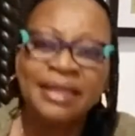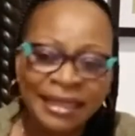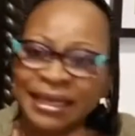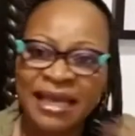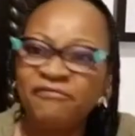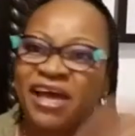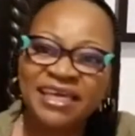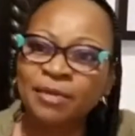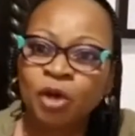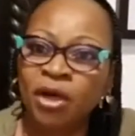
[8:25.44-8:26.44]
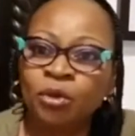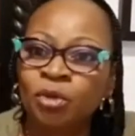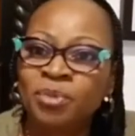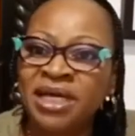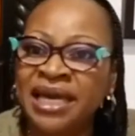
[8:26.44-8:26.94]
if I keep going, we'll
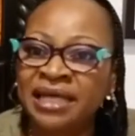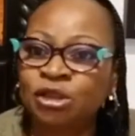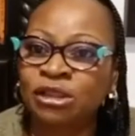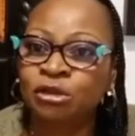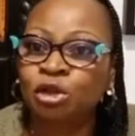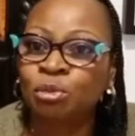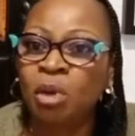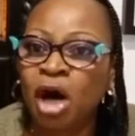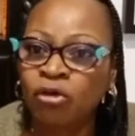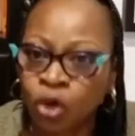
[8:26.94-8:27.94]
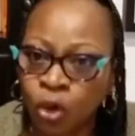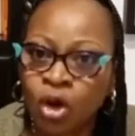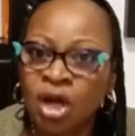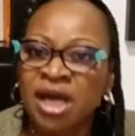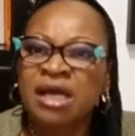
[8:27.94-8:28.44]
be here till tomorrow.
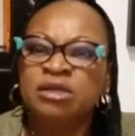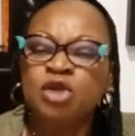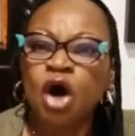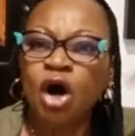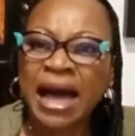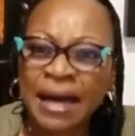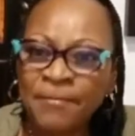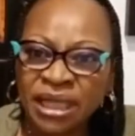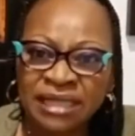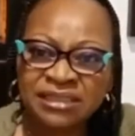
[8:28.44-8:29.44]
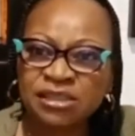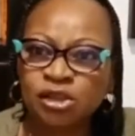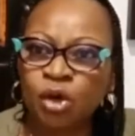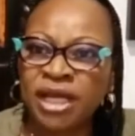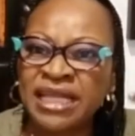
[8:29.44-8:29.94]
No ambulances, no
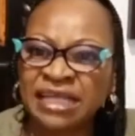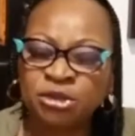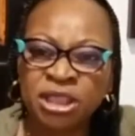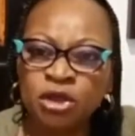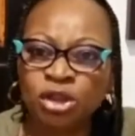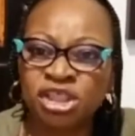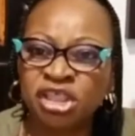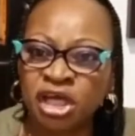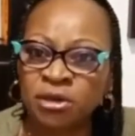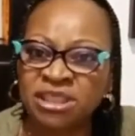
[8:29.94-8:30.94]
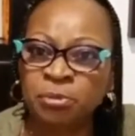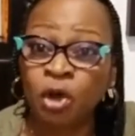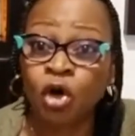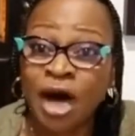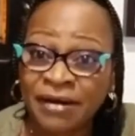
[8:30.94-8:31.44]
electric, no security. Boko
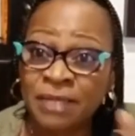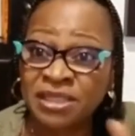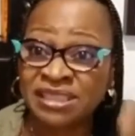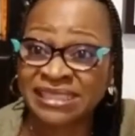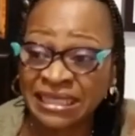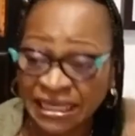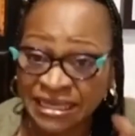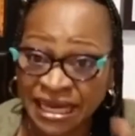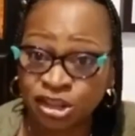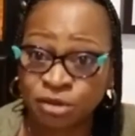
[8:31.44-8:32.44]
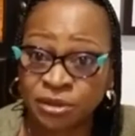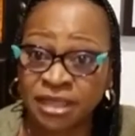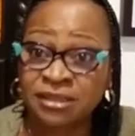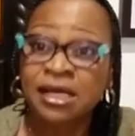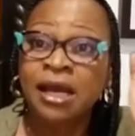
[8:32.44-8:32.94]
Haram is killing Nigerians.
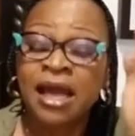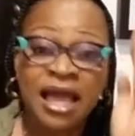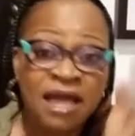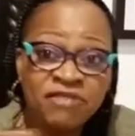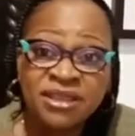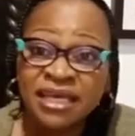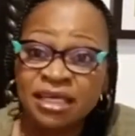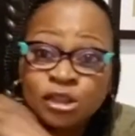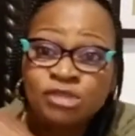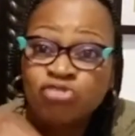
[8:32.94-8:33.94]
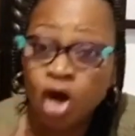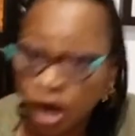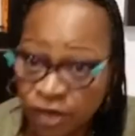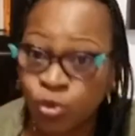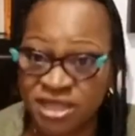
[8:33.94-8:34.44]
Everything is
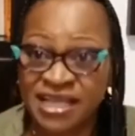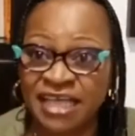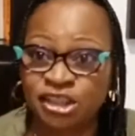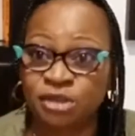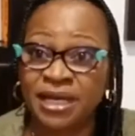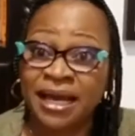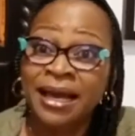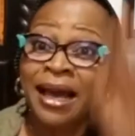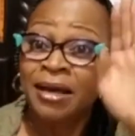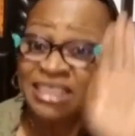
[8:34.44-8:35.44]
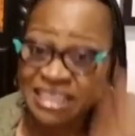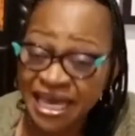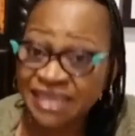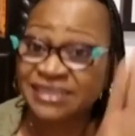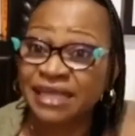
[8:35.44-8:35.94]
wrong with Nigeria.
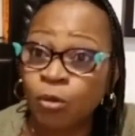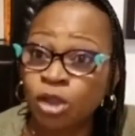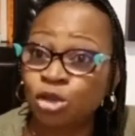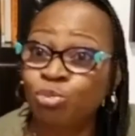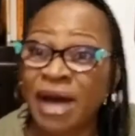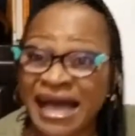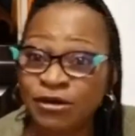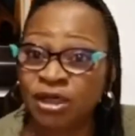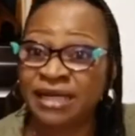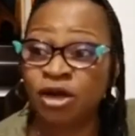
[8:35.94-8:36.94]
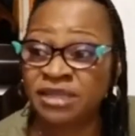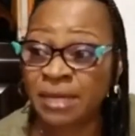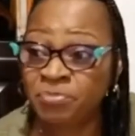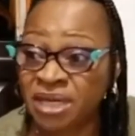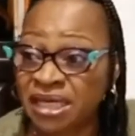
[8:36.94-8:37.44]
Yet they want to add on another
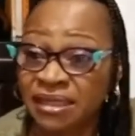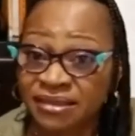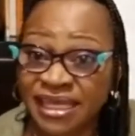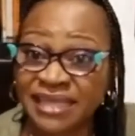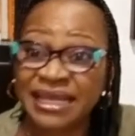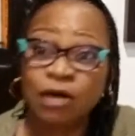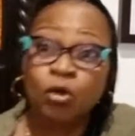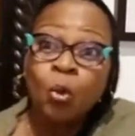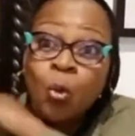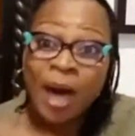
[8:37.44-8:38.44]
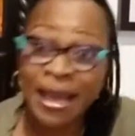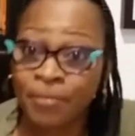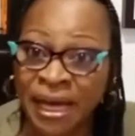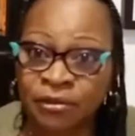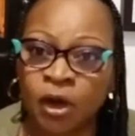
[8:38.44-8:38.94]
big thing that could wipe
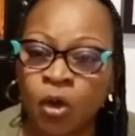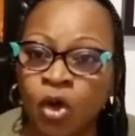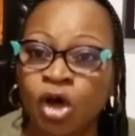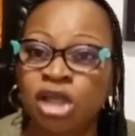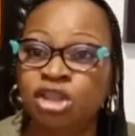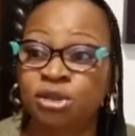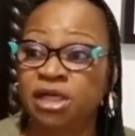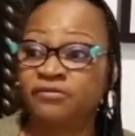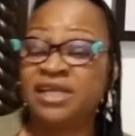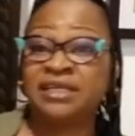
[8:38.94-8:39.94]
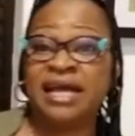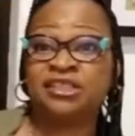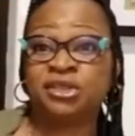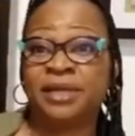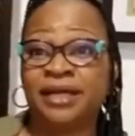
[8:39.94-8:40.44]
out the whole country of Nigeria.